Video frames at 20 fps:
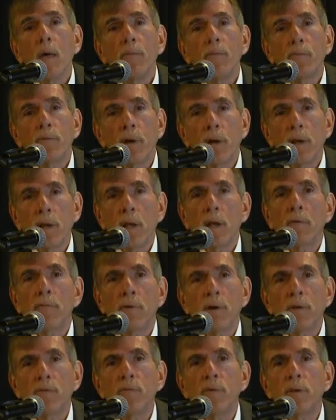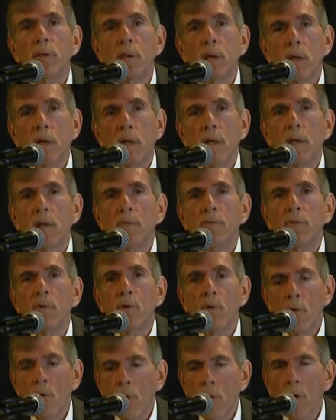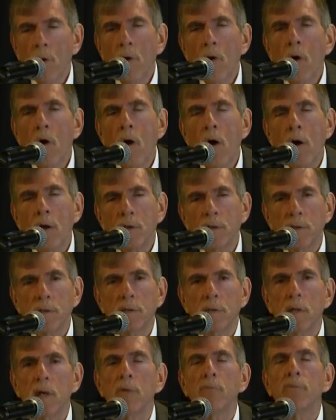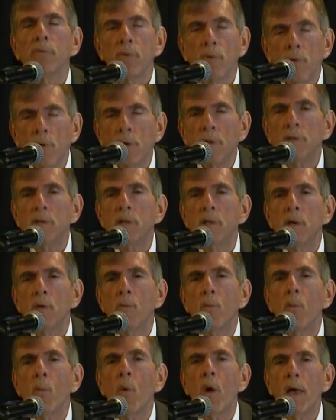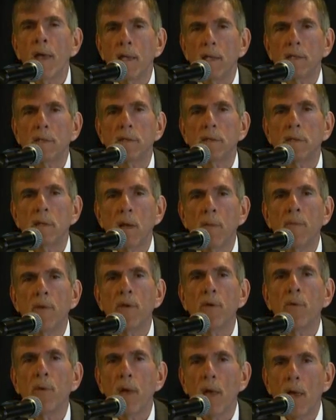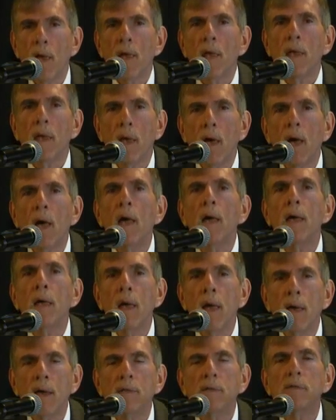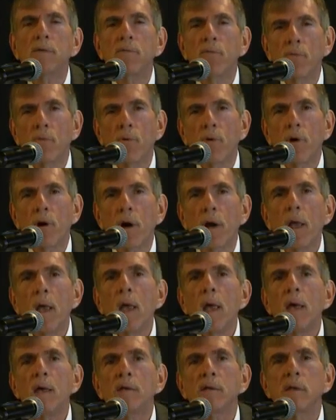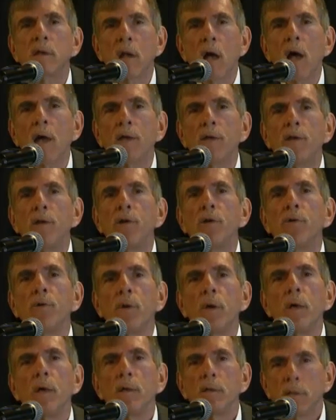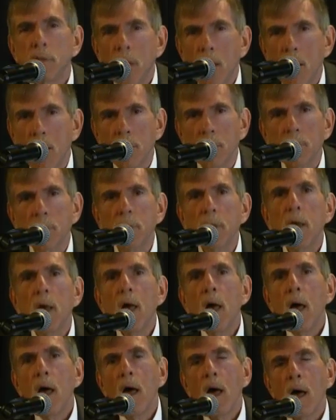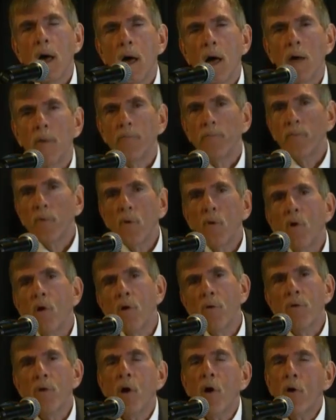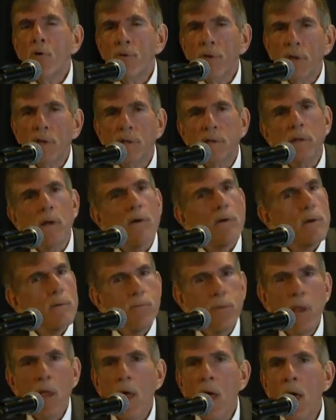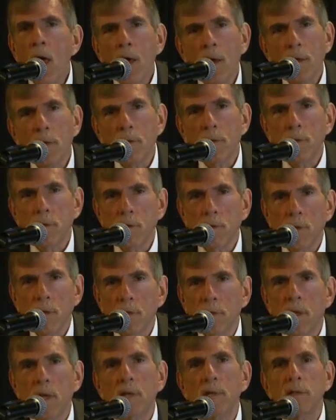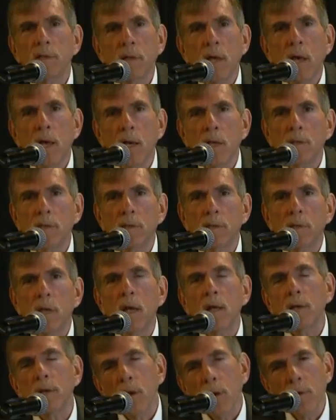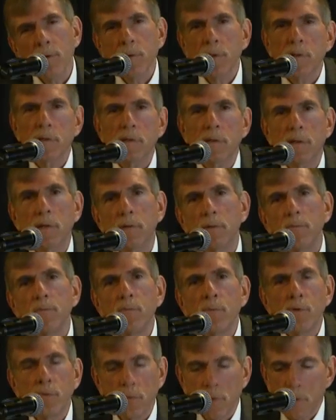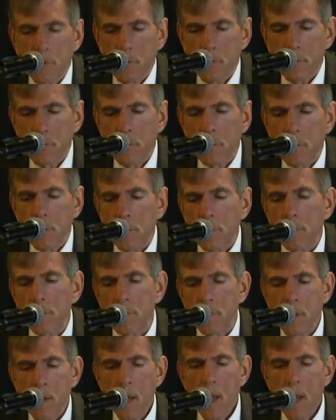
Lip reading: reading, arithmetic, and of course the WAIS, WAIS 4, is an IQ test. Although these don't apply to, as I said, psychosis and mood disorders,